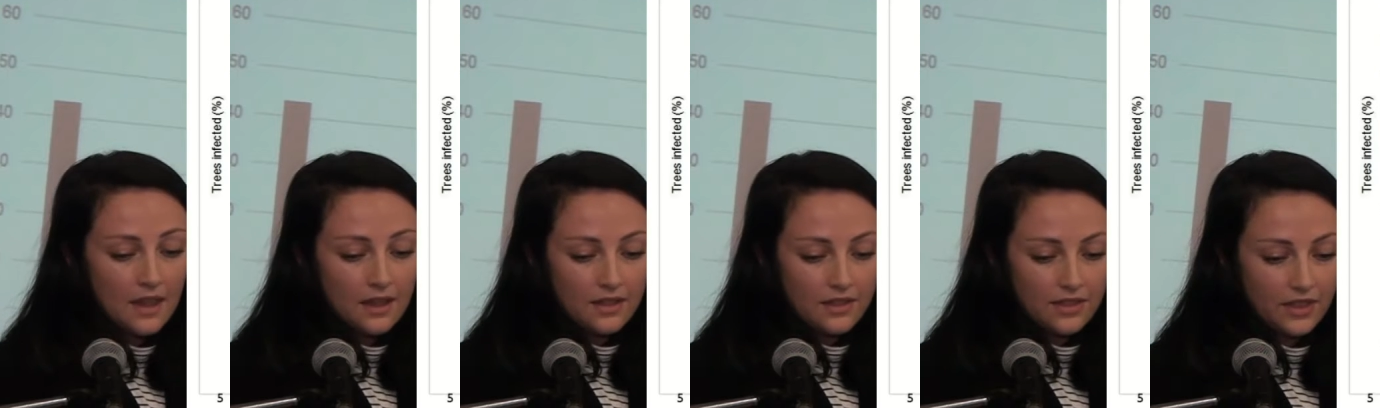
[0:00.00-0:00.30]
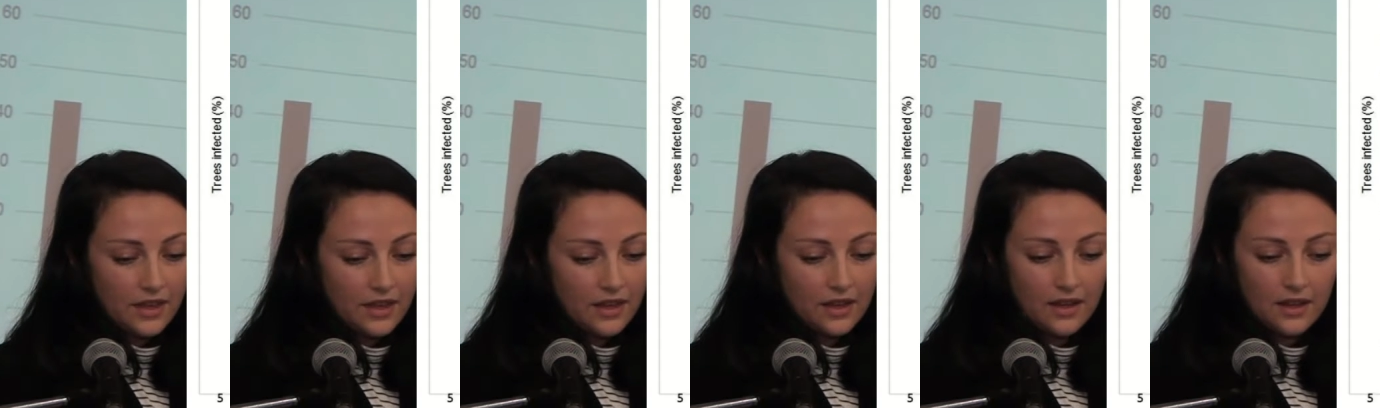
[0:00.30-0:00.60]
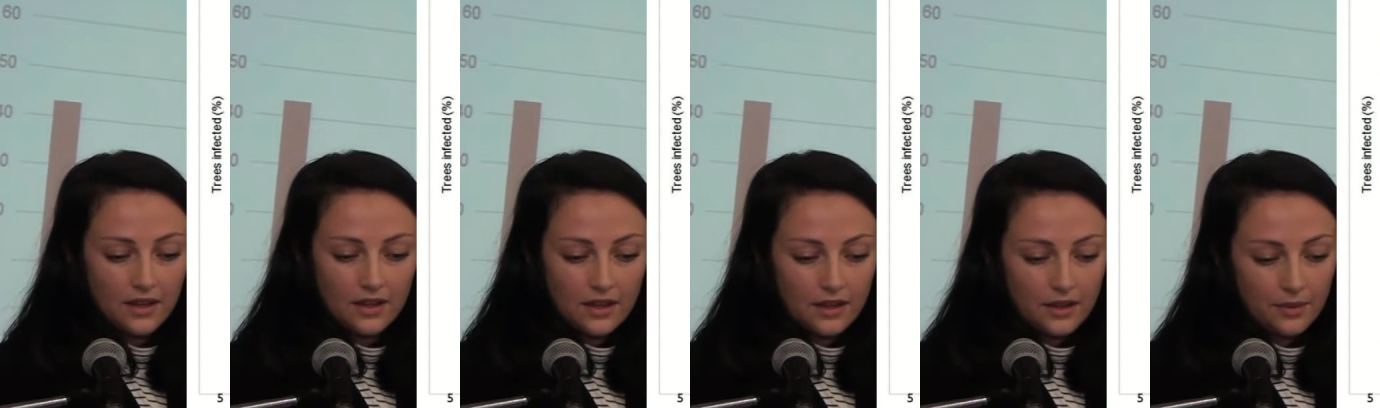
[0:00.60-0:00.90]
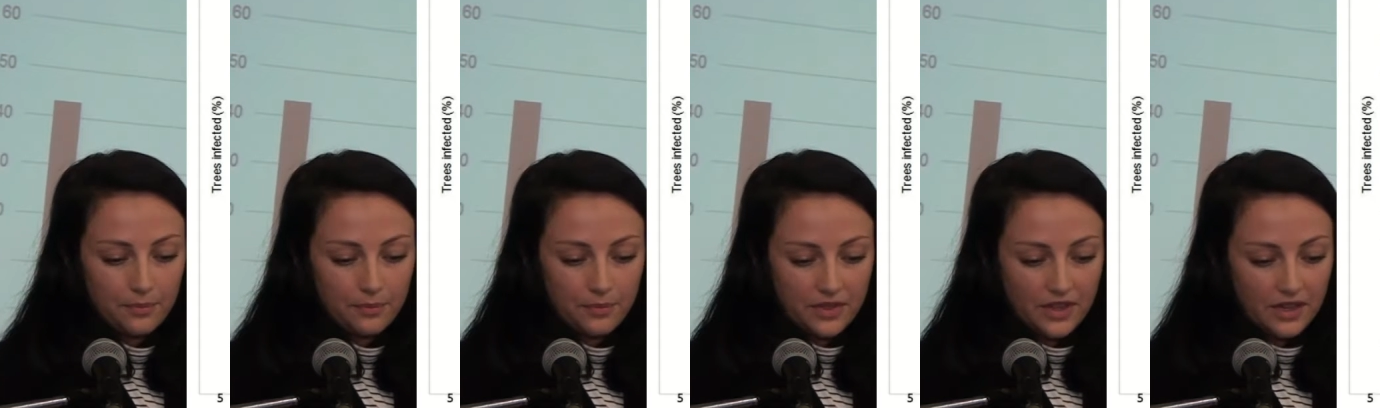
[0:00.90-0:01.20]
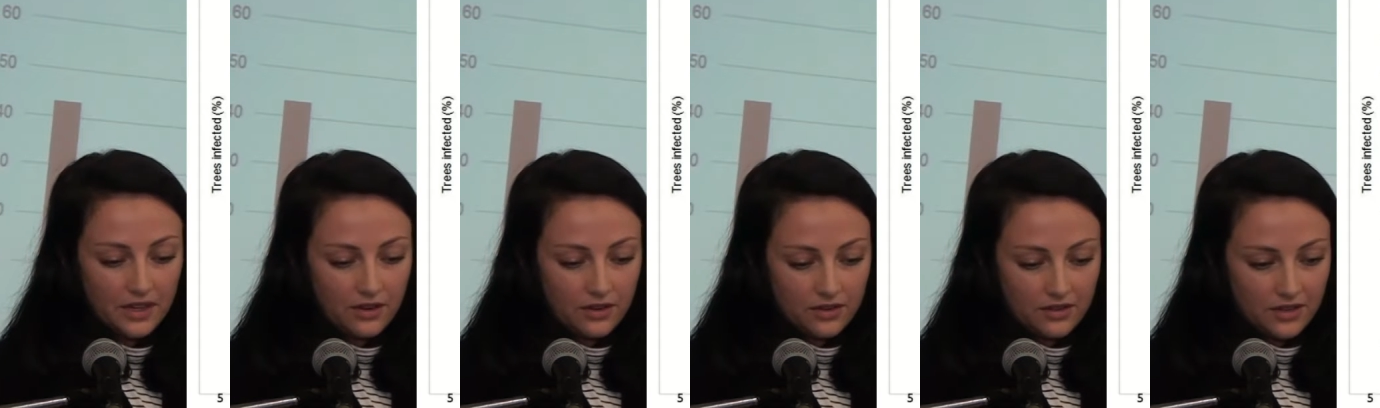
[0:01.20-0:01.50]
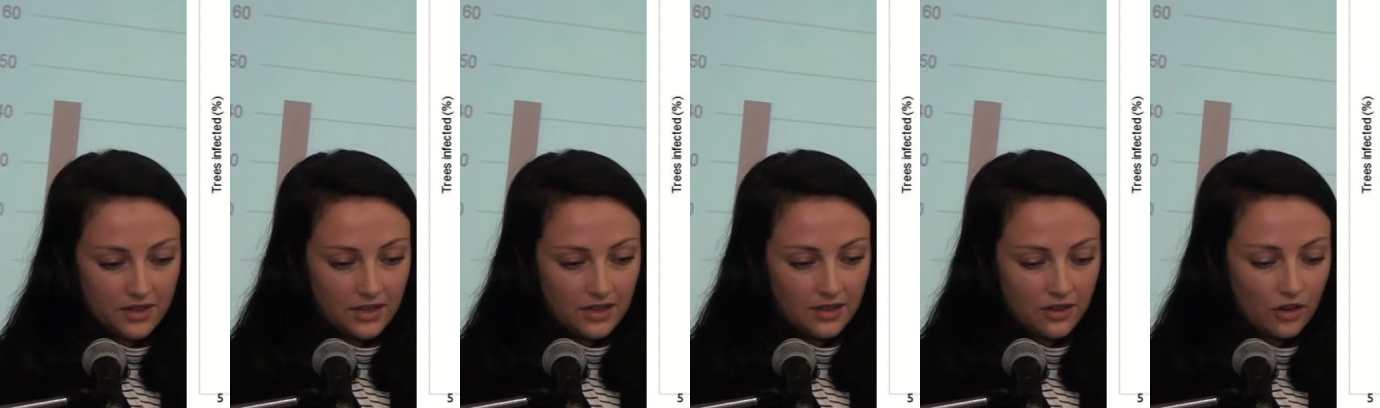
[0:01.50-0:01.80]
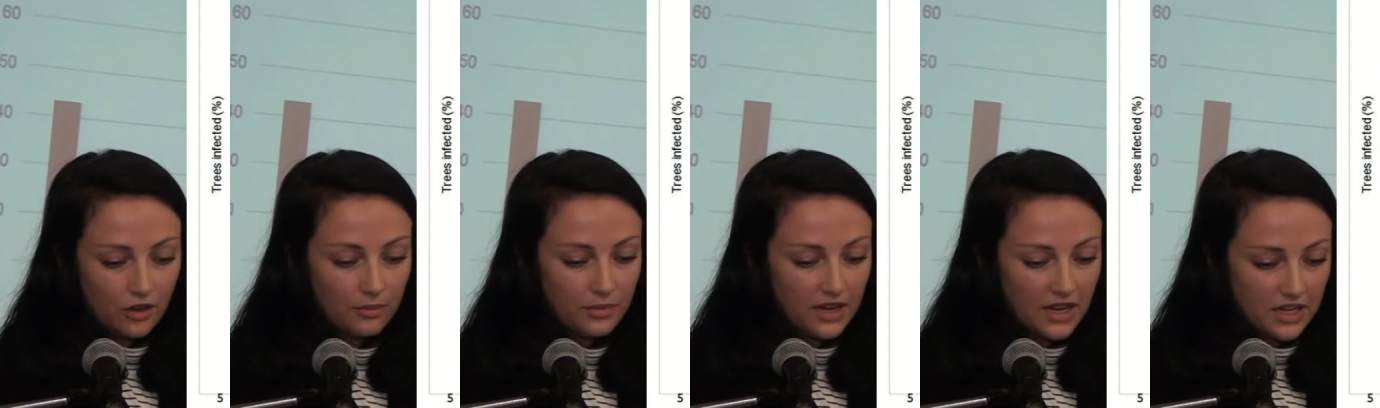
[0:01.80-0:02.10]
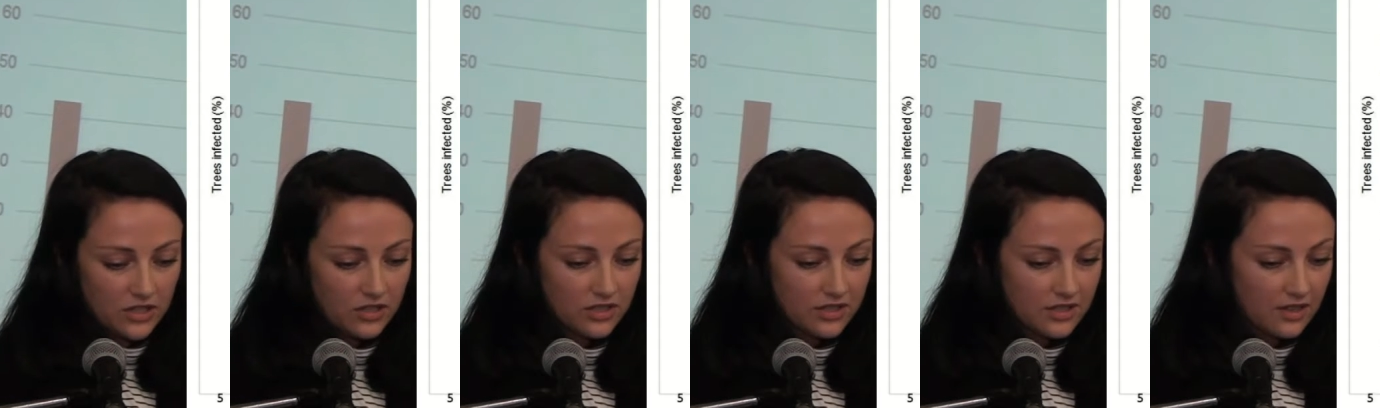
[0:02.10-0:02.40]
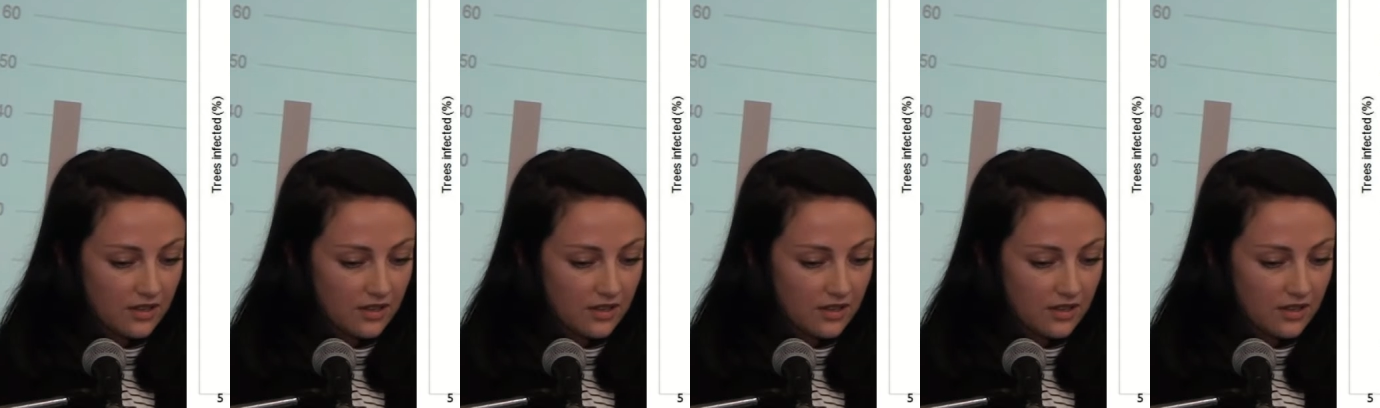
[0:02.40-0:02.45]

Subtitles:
The combinations